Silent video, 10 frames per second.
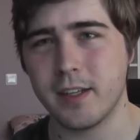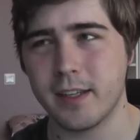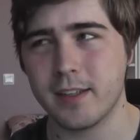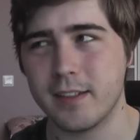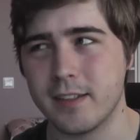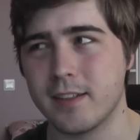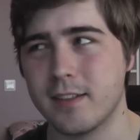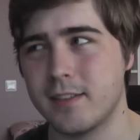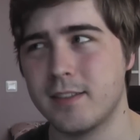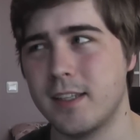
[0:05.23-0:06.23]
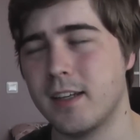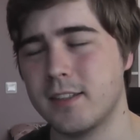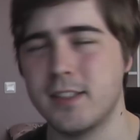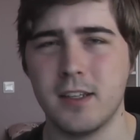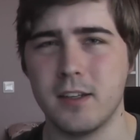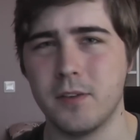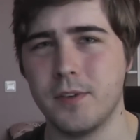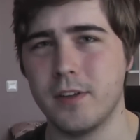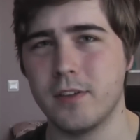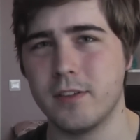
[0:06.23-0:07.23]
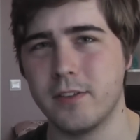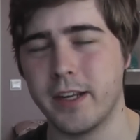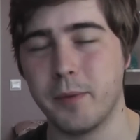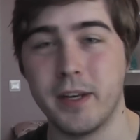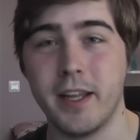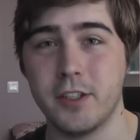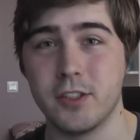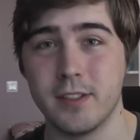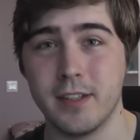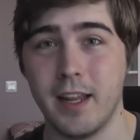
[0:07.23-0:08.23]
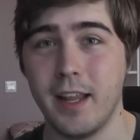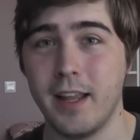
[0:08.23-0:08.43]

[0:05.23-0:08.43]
like a Xianxia novel recommendation.